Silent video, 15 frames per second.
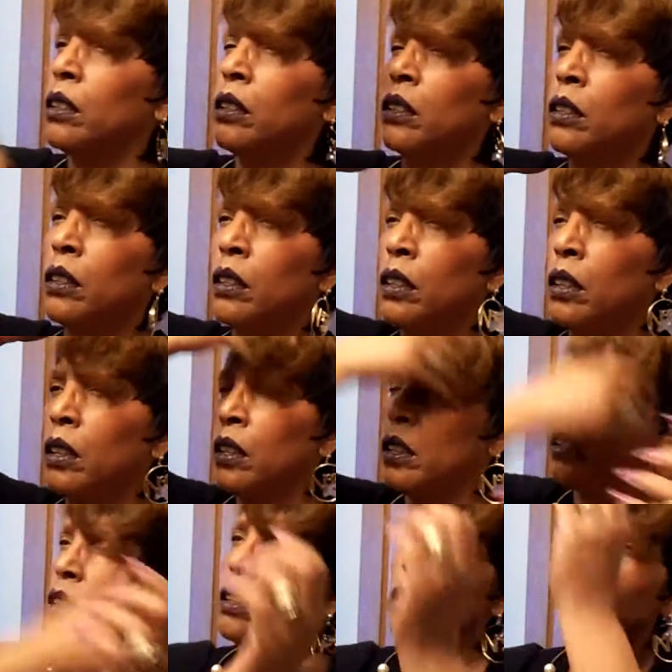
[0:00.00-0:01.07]

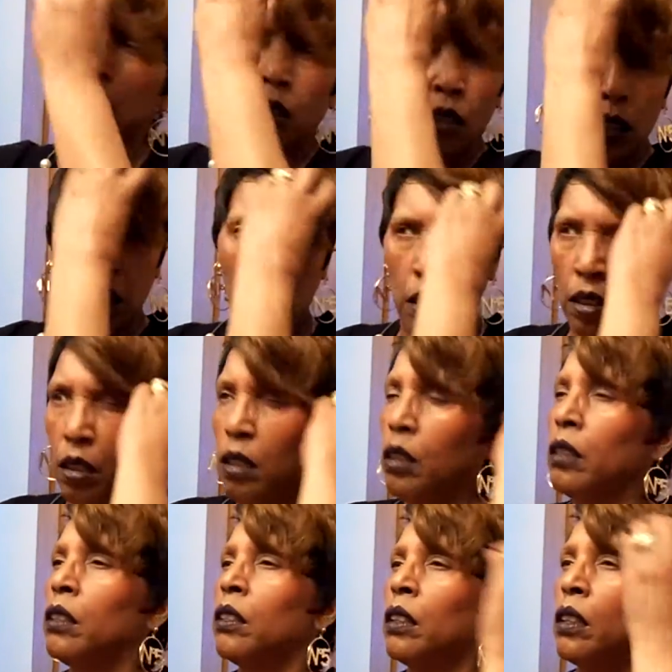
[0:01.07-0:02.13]

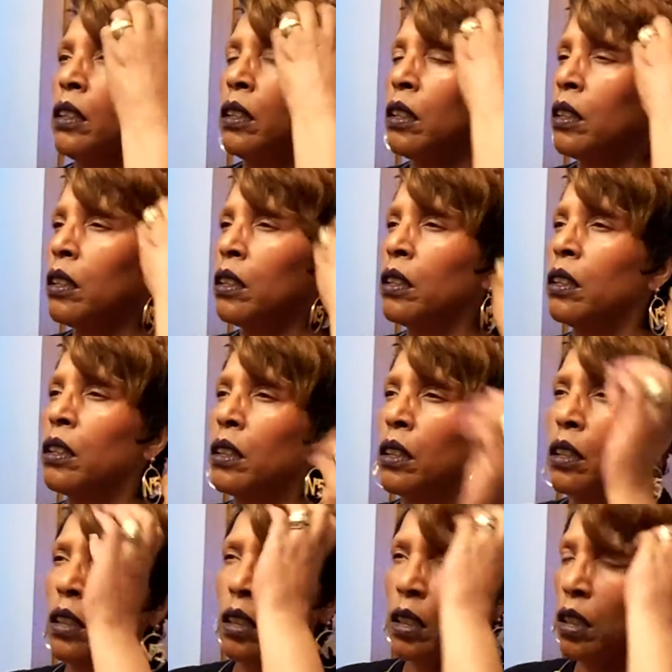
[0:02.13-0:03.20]

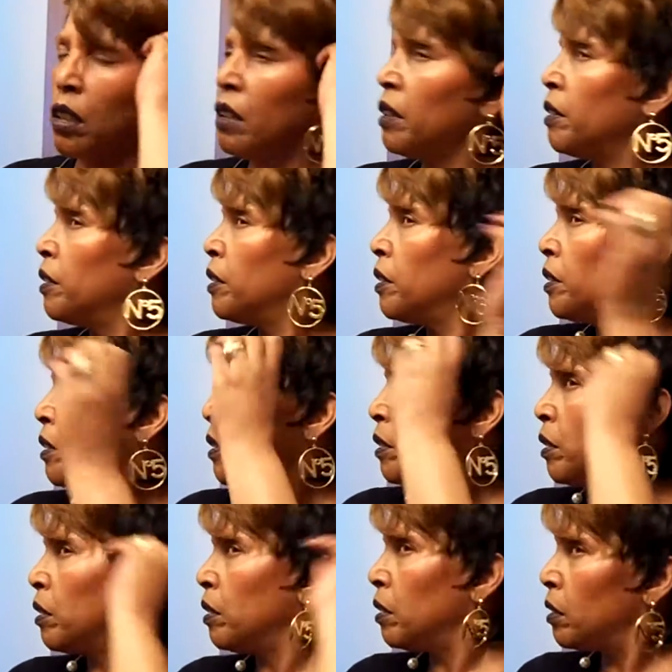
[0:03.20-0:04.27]

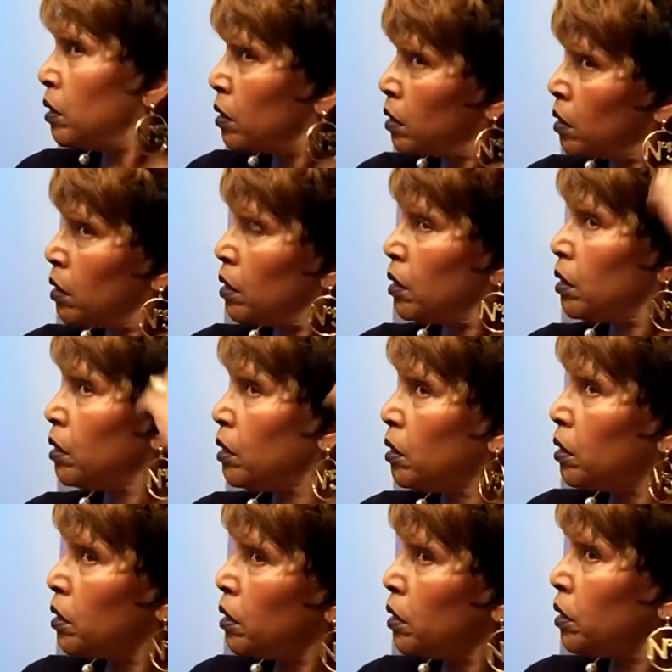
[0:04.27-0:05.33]

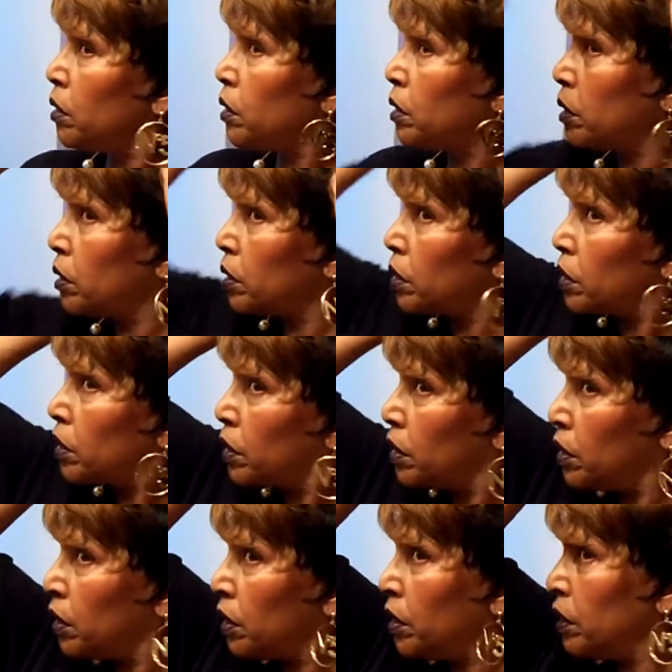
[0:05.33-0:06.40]

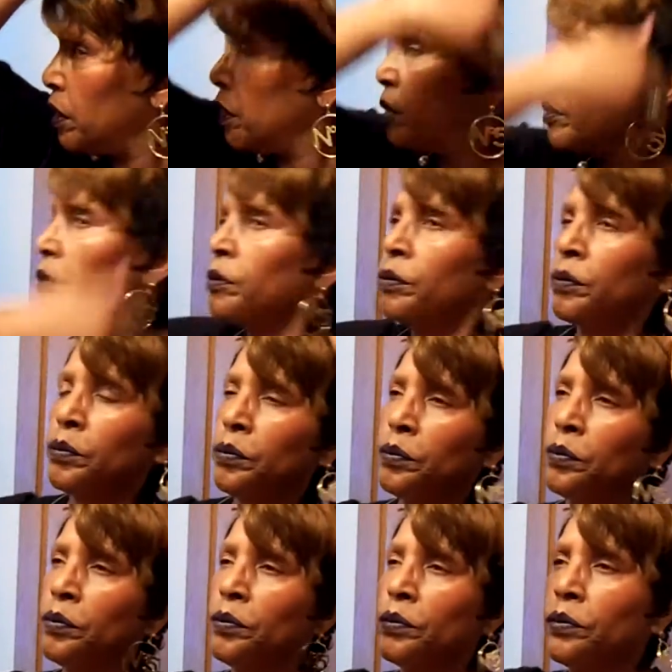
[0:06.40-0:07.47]

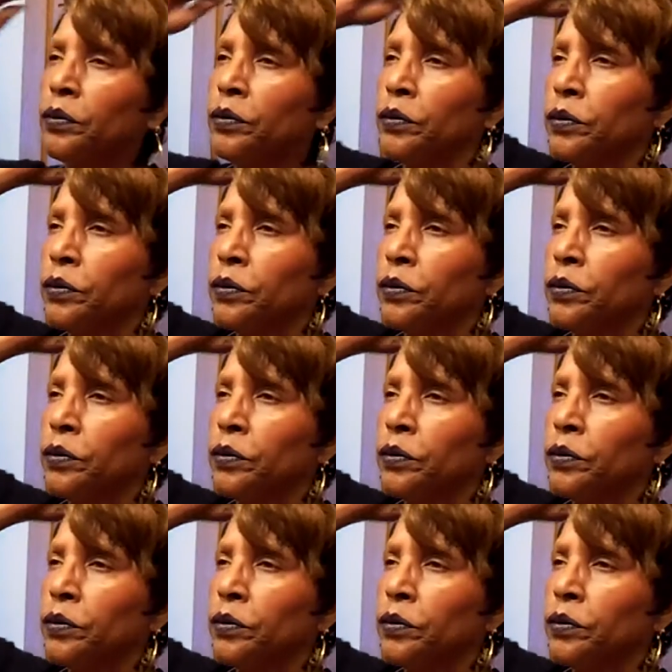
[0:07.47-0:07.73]
Nothing is said.